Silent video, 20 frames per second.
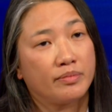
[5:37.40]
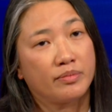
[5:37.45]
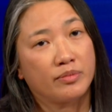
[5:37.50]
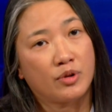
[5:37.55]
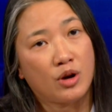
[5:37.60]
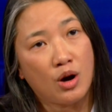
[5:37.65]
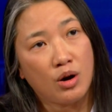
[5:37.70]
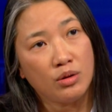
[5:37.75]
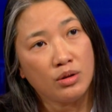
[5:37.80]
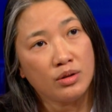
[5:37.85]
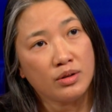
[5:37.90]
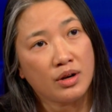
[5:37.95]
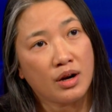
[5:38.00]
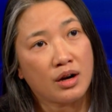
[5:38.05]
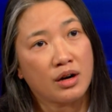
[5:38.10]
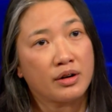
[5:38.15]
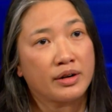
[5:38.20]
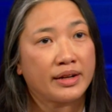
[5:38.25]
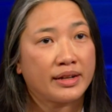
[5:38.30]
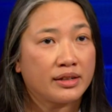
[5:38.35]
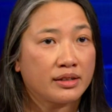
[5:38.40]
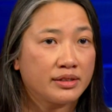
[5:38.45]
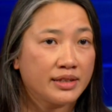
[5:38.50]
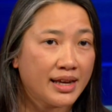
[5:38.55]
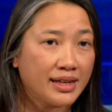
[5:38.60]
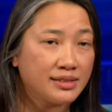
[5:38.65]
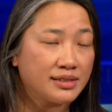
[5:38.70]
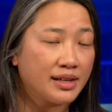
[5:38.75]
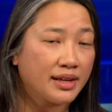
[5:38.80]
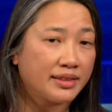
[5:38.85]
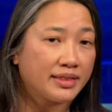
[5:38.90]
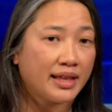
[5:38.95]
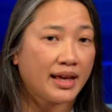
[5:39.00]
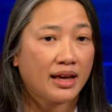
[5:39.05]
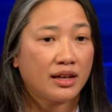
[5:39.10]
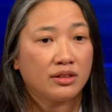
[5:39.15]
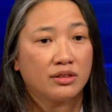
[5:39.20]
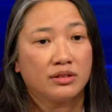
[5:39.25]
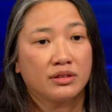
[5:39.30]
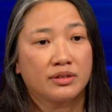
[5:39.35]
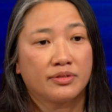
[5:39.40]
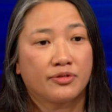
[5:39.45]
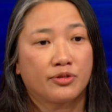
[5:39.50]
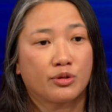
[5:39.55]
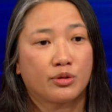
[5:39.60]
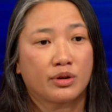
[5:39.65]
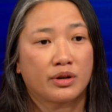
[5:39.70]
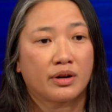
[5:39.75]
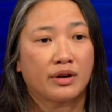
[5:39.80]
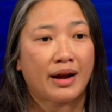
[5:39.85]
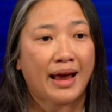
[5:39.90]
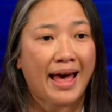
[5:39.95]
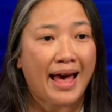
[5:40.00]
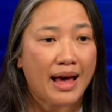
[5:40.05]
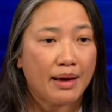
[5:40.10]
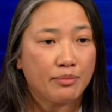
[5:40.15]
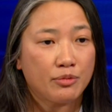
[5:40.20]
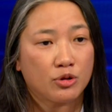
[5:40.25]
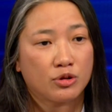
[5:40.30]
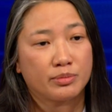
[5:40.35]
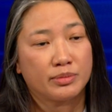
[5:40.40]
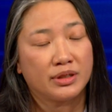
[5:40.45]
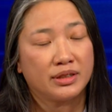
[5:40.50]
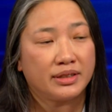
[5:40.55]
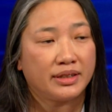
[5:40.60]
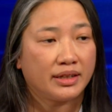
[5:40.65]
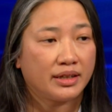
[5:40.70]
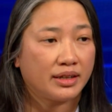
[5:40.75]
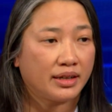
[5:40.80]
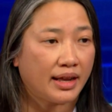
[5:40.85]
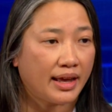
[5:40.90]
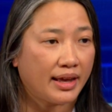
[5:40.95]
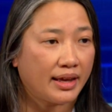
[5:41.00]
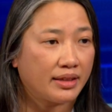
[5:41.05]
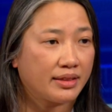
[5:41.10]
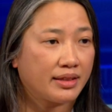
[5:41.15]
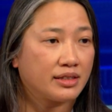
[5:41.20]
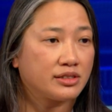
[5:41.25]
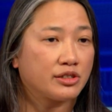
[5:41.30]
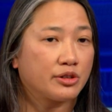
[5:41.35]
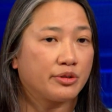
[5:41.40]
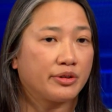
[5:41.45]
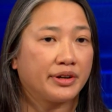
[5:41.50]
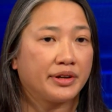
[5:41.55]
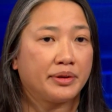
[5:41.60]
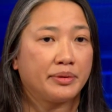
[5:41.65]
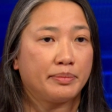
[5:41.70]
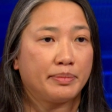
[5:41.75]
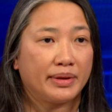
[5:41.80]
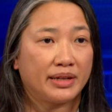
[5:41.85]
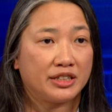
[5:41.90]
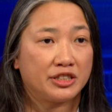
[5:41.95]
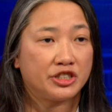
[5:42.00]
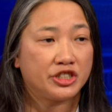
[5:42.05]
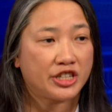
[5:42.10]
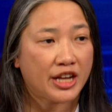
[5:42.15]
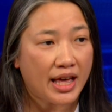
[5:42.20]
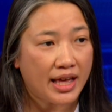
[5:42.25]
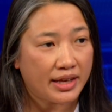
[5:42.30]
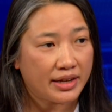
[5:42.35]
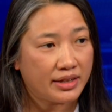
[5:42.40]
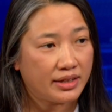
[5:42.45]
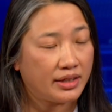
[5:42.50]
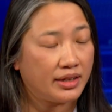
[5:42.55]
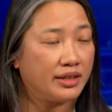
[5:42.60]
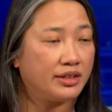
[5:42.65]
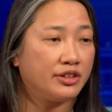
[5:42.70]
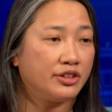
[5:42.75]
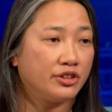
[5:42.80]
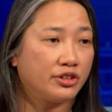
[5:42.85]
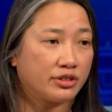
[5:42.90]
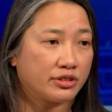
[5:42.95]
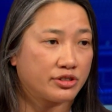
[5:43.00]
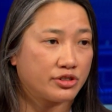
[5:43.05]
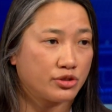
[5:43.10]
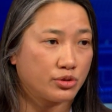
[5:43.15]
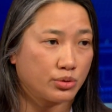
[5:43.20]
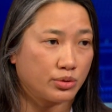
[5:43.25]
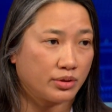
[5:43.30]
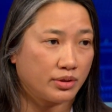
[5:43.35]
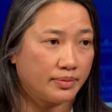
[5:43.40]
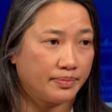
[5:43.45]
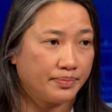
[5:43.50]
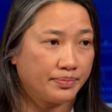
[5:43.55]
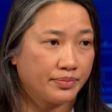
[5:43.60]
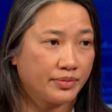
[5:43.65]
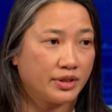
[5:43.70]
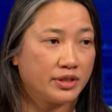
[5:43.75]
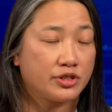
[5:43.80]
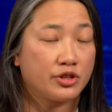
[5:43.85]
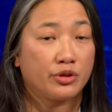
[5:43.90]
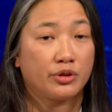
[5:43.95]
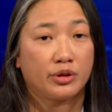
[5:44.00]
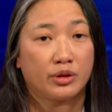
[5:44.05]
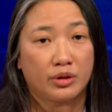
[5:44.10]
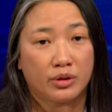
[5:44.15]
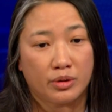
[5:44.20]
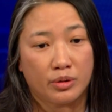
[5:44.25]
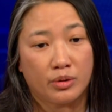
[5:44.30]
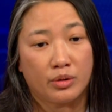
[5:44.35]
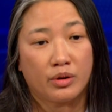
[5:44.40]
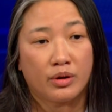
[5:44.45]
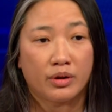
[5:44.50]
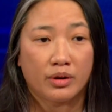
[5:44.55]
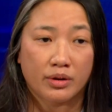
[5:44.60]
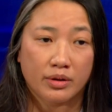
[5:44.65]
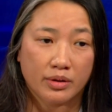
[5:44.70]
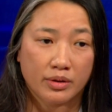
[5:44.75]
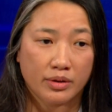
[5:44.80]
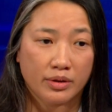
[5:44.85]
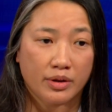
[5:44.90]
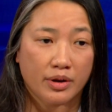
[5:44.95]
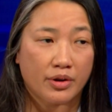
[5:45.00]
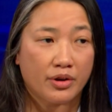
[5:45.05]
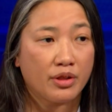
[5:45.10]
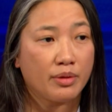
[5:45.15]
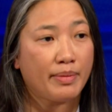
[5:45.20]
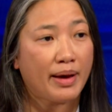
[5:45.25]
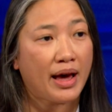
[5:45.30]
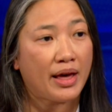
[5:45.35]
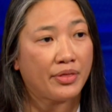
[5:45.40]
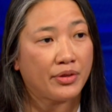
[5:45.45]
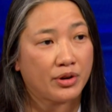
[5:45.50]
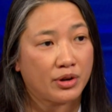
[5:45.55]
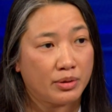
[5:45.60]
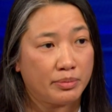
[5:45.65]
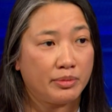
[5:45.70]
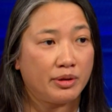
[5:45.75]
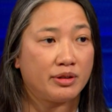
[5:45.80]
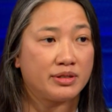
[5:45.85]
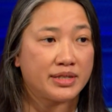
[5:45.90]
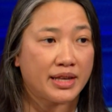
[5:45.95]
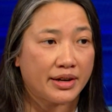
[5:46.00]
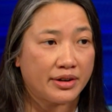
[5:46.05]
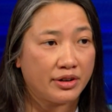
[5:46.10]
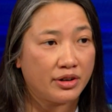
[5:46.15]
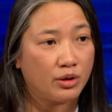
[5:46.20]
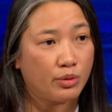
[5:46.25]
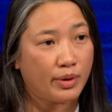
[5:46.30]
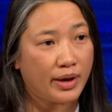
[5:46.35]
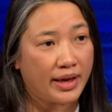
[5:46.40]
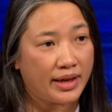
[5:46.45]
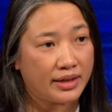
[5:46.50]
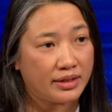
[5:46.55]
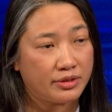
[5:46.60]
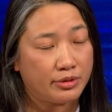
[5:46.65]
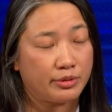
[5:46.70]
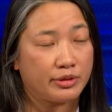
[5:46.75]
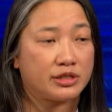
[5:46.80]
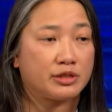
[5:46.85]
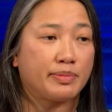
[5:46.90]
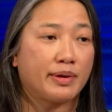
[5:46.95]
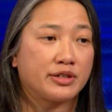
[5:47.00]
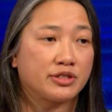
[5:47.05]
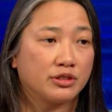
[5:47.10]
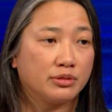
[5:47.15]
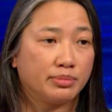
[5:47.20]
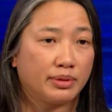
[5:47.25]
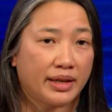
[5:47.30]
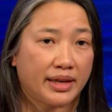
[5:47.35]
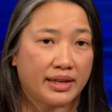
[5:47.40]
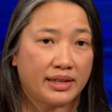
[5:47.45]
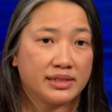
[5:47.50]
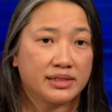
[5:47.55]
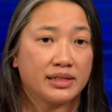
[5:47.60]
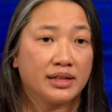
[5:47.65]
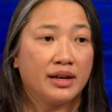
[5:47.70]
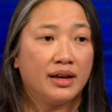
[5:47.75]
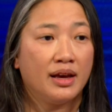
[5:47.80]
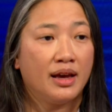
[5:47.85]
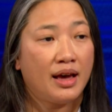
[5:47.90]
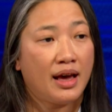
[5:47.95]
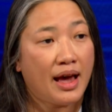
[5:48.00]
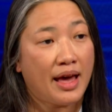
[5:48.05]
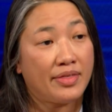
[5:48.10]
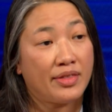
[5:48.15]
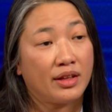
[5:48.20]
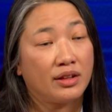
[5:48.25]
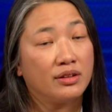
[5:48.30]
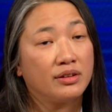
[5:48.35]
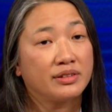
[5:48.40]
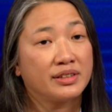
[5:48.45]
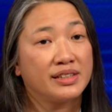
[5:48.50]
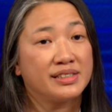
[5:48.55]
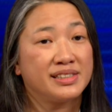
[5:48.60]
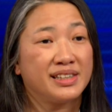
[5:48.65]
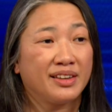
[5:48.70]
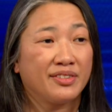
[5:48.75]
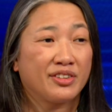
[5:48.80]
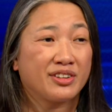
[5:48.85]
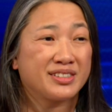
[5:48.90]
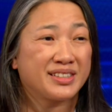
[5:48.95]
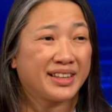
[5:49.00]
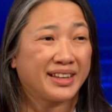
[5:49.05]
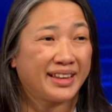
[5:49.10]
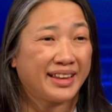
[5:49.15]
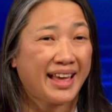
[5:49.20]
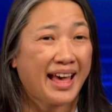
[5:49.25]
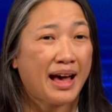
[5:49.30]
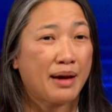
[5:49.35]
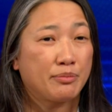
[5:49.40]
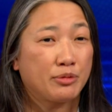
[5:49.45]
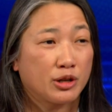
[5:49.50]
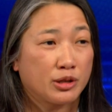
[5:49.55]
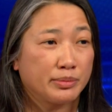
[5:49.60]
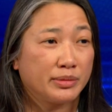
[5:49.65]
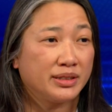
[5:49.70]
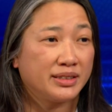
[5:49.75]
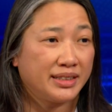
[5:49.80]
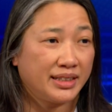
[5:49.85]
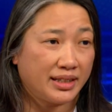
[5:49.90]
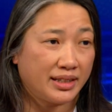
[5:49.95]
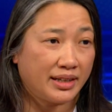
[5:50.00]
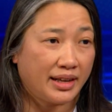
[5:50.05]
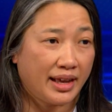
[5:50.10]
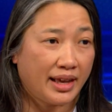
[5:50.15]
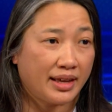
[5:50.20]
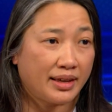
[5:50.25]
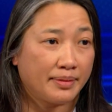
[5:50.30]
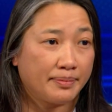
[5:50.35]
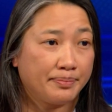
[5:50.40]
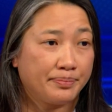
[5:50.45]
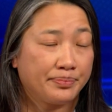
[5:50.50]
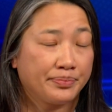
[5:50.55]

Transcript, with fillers: Cologuard and tests like that look for abnormal DNA that's already been shed into your stool. So you go to the bathroom, you send it away to a special place, and they look to see if there's any abnormal DNA.